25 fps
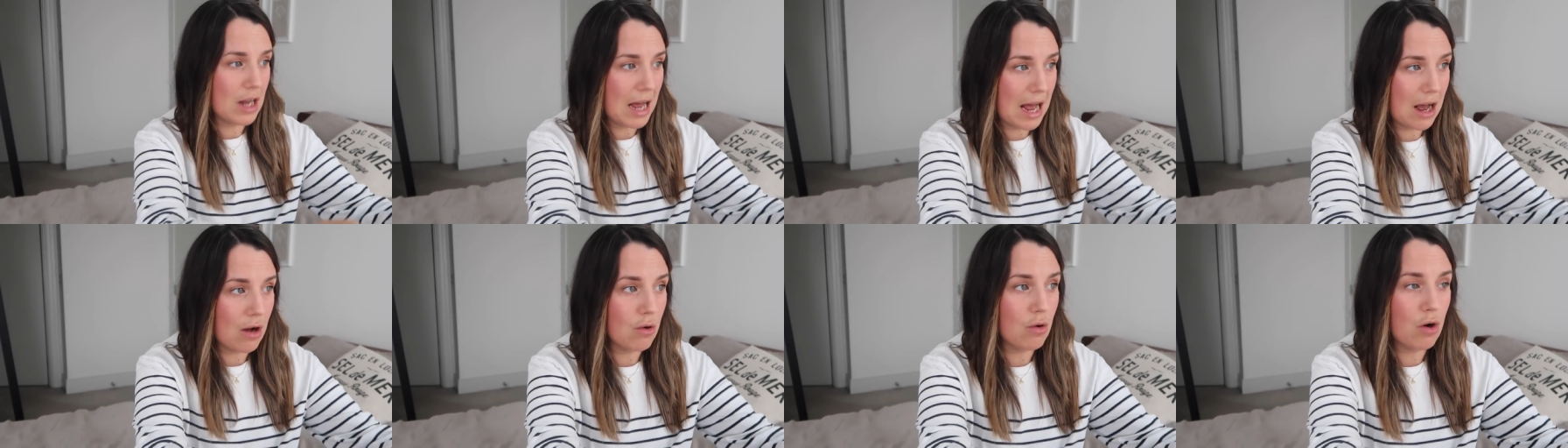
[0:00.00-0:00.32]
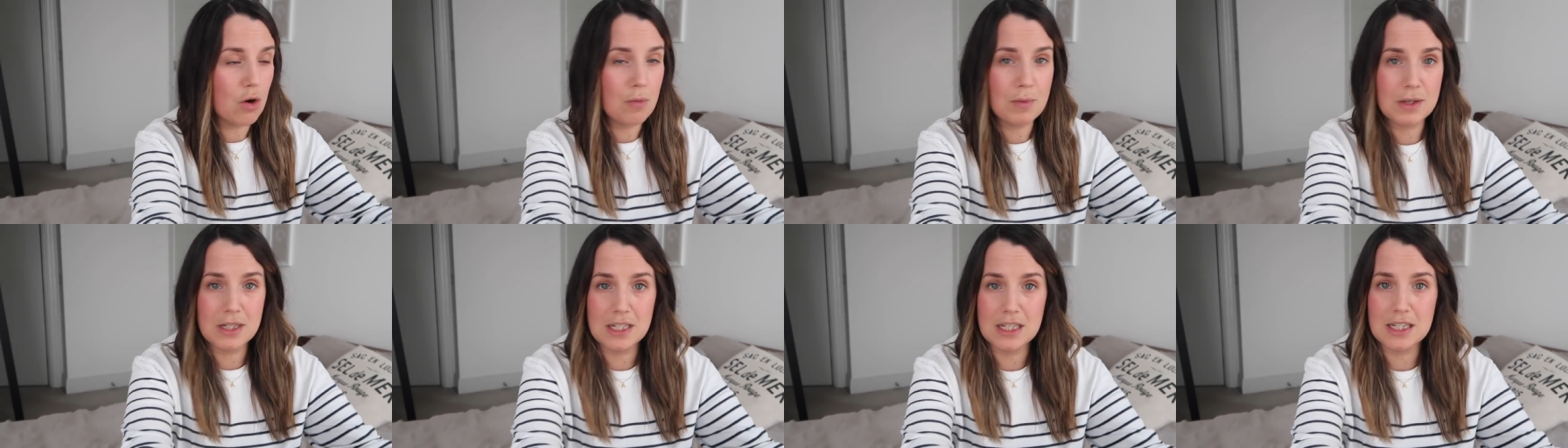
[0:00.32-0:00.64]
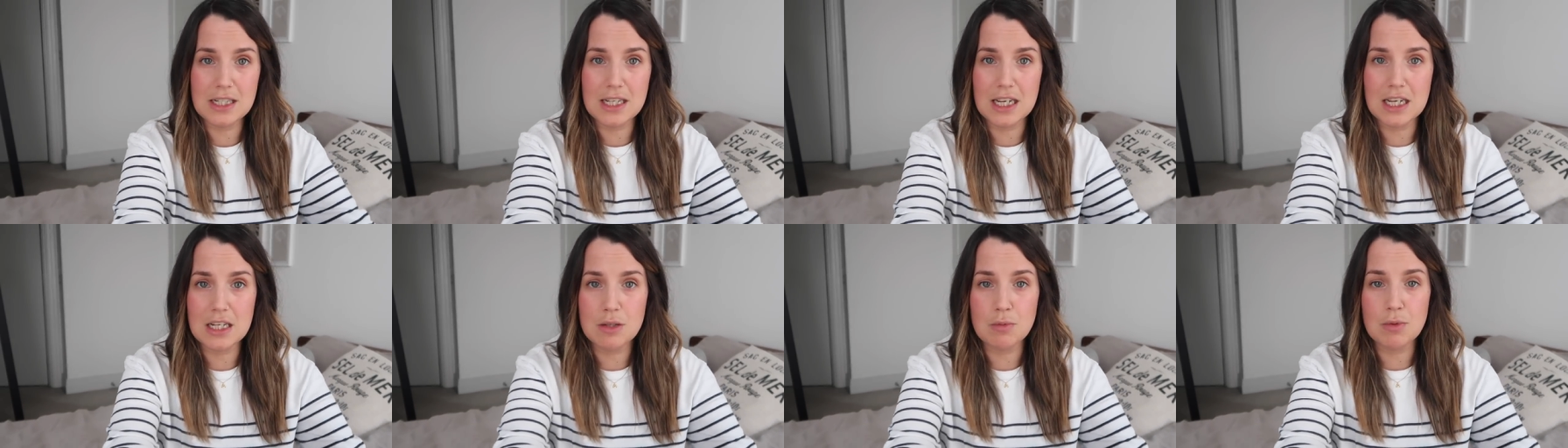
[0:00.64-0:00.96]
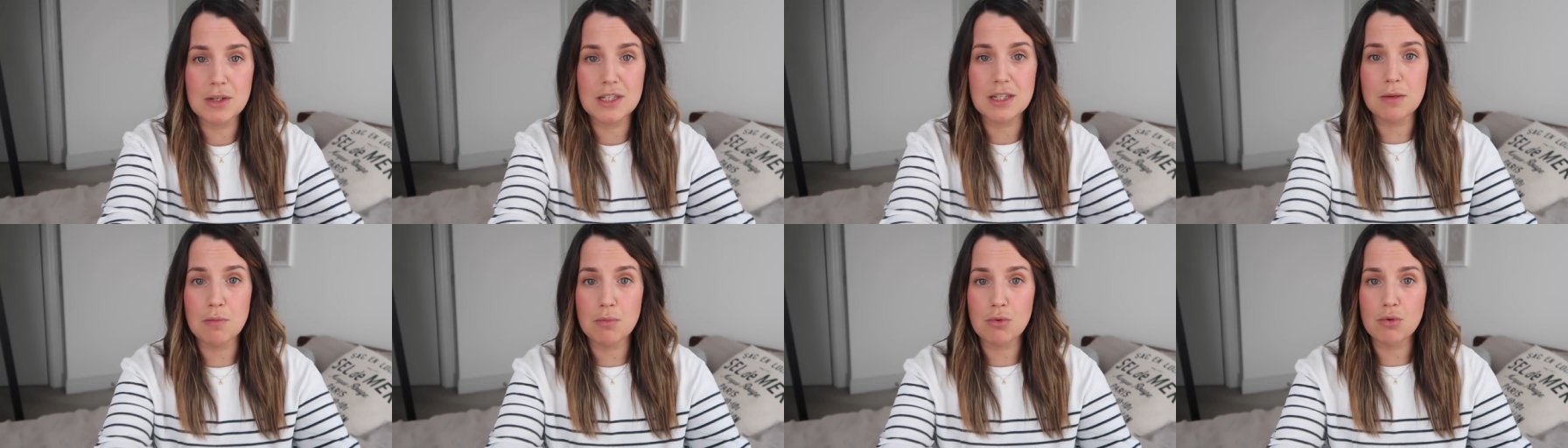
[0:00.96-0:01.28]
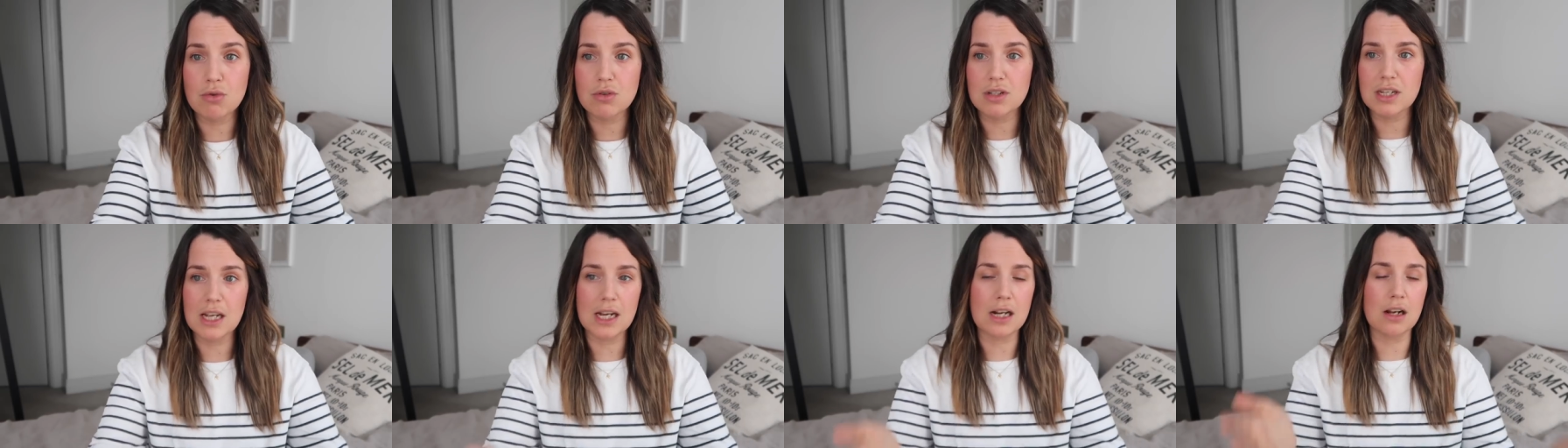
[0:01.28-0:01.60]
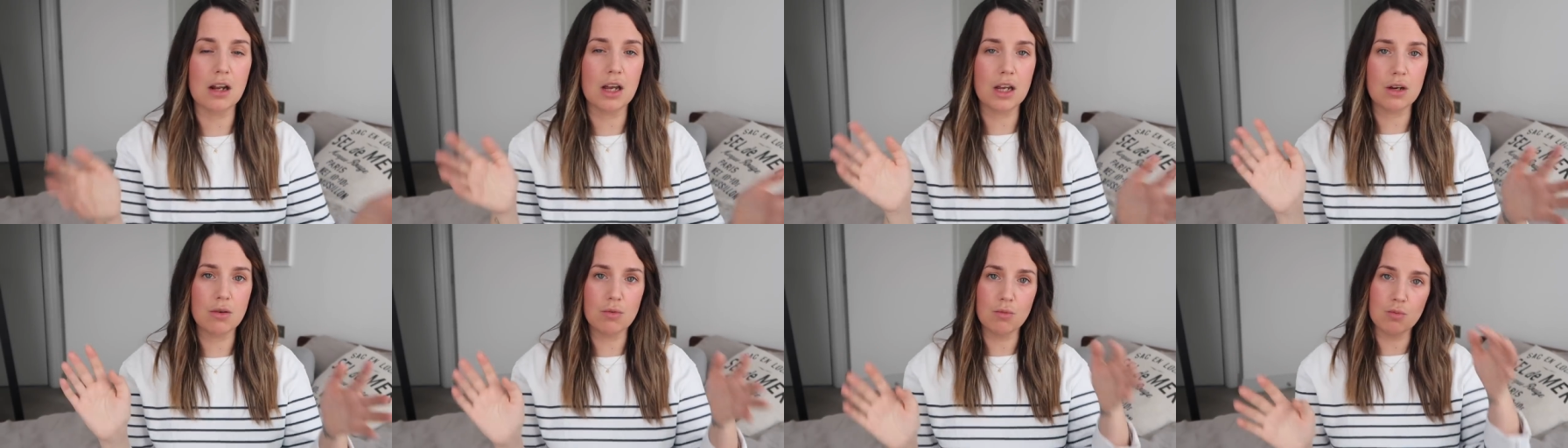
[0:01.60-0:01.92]
out opposite Sainsbury's in broad
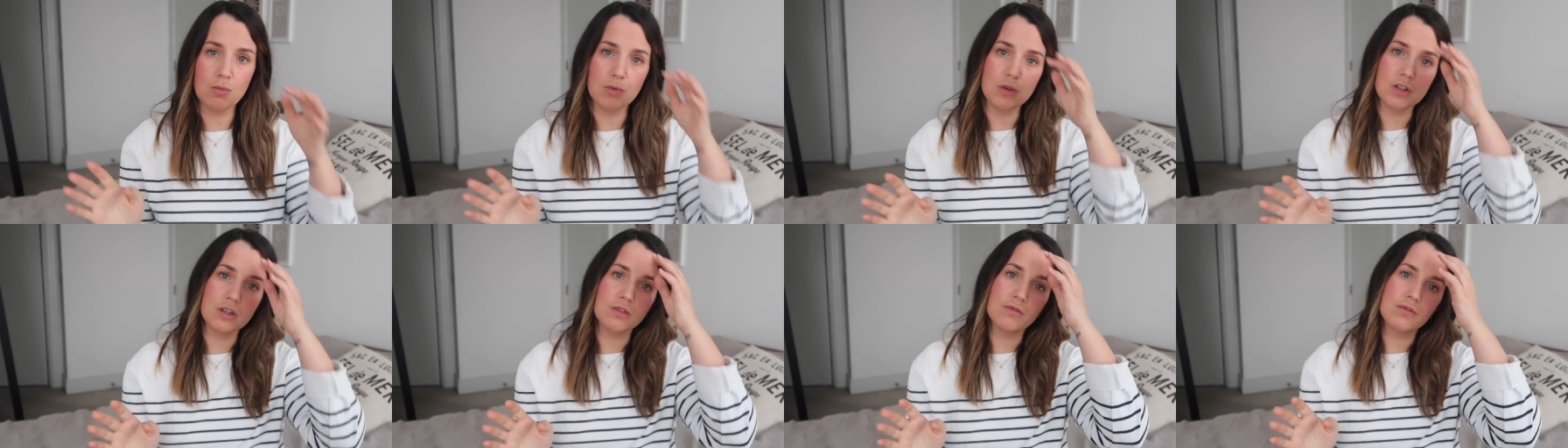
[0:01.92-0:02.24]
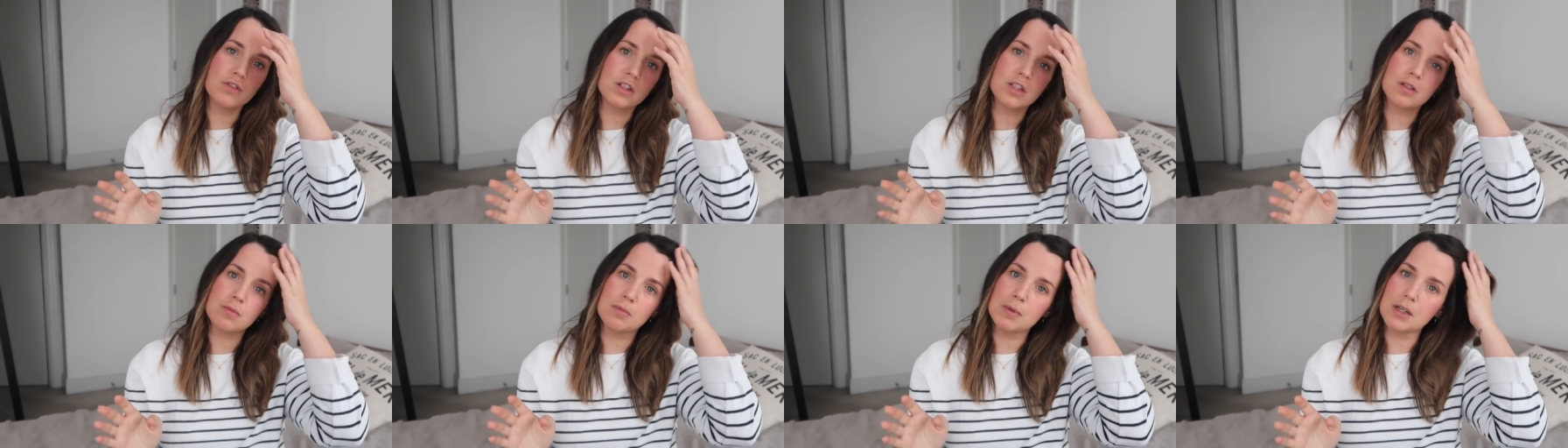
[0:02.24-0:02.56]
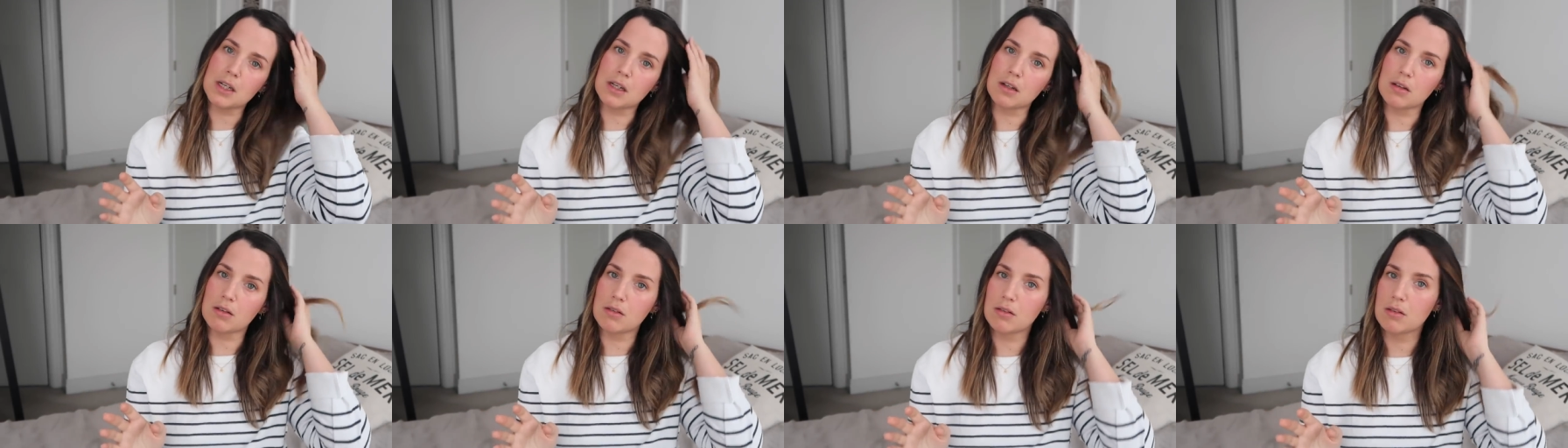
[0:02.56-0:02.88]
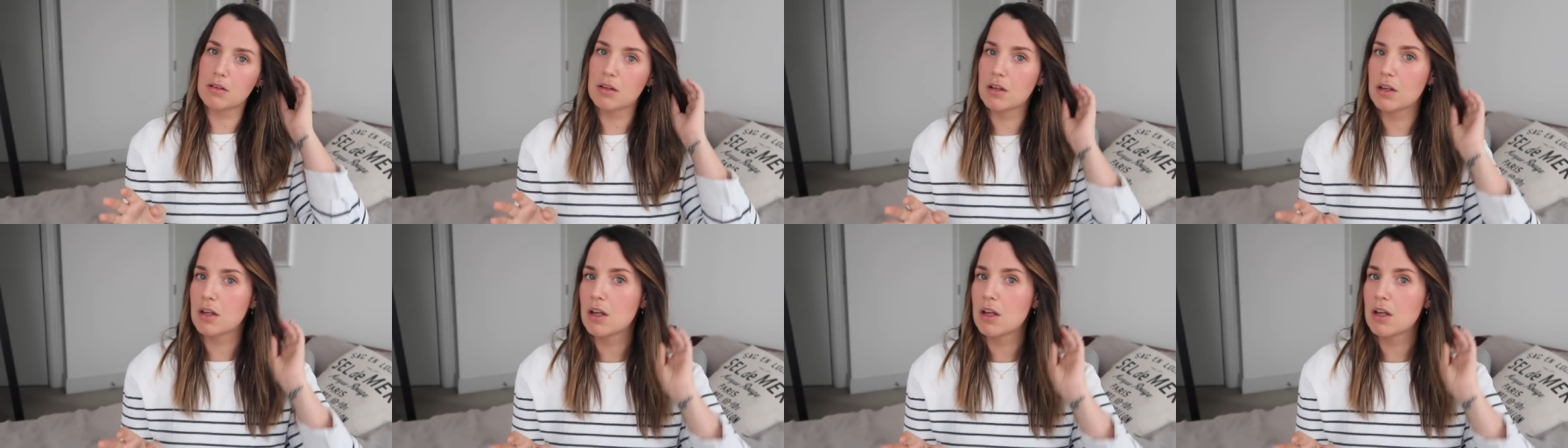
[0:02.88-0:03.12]
daylight, would have just been,